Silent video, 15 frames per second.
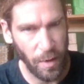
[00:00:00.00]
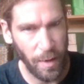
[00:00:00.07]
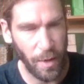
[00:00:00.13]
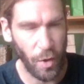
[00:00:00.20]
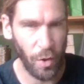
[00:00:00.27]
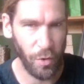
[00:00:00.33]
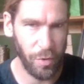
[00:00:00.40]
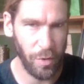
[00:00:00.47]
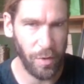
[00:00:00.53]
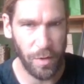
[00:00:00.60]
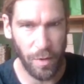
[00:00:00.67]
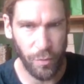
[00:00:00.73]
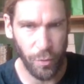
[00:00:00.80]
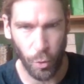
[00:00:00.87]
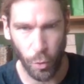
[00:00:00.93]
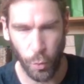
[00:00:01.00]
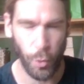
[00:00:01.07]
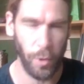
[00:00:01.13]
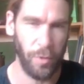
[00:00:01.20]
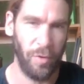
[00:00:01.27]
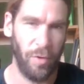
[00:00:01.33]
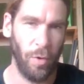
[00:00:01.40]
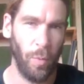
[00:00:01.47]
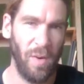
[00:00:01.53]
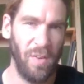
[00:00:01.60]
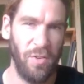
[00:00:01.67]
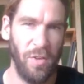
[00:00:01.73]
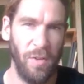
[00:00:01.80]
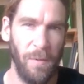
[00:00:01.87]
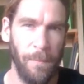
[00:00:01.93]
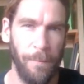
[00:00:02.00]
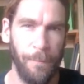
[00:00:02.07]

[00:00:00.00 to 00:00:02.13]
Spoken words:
and also the difficult words in the question.